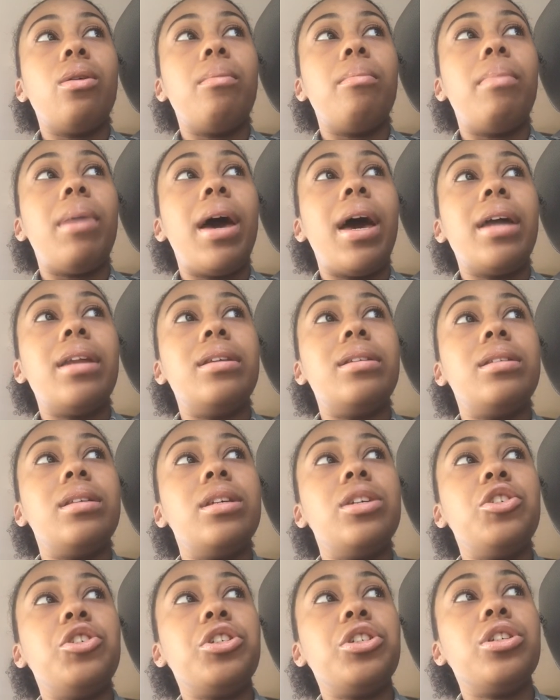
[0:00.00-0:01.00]
bad
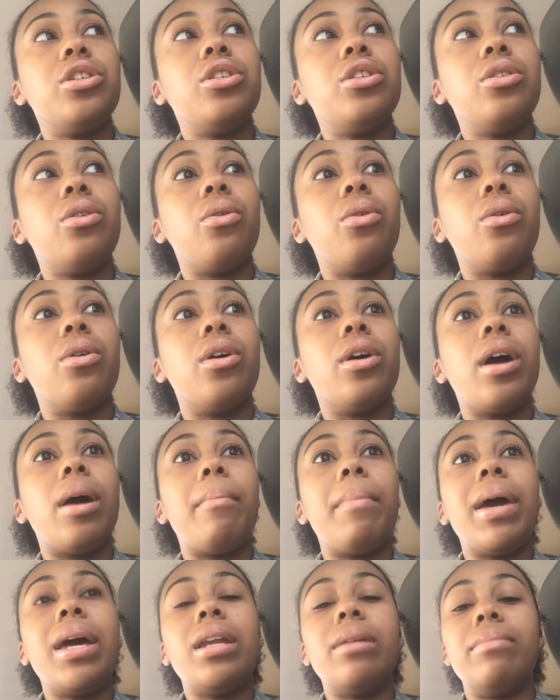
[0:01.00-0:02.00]
decision or I
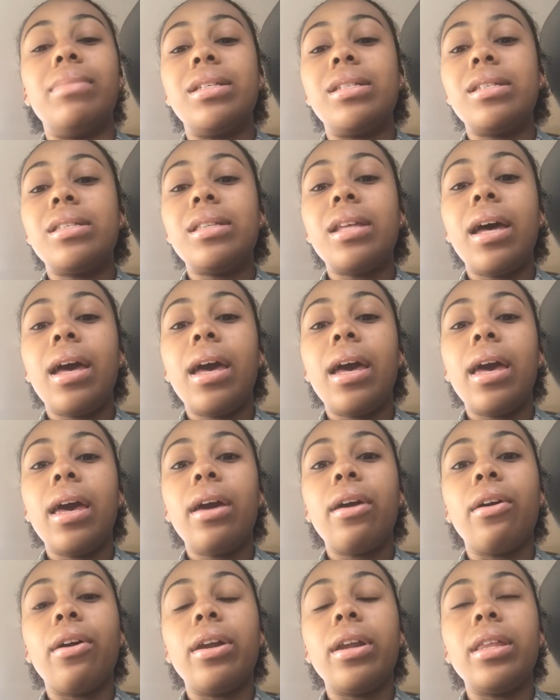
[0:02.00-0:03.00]
made a
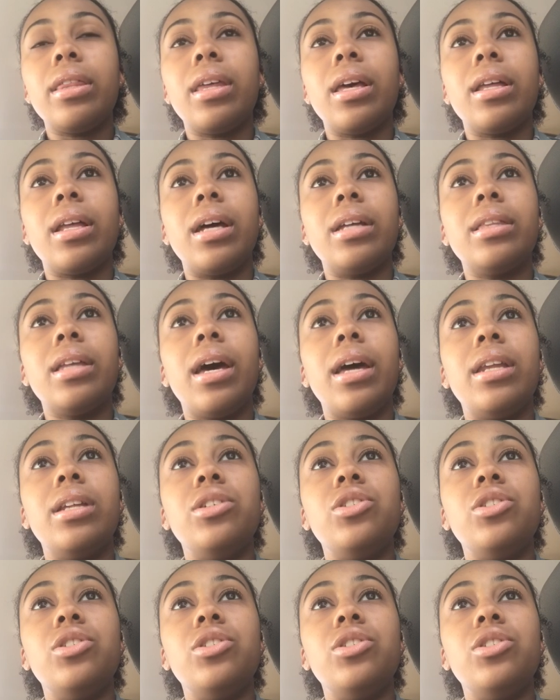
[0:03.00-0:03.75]
mistake or anything like that.